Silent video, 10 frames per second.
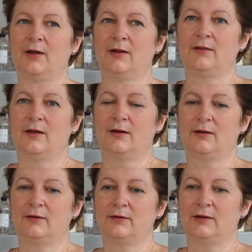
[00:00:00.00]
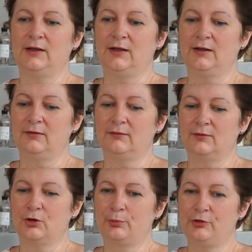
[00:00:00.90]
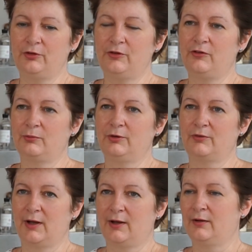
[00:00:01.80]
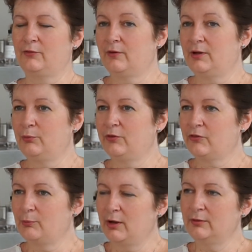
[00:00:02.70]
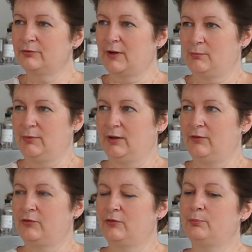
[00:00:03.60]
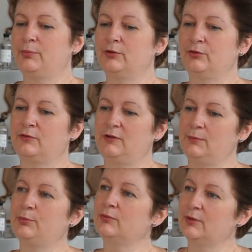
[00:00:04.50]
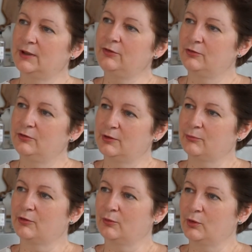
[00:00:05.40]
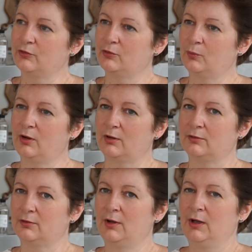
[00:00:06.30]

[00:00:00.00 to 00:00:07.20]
That the opportunities we've had, certainly with the Smile families, to build deeper relationships on a one-to-one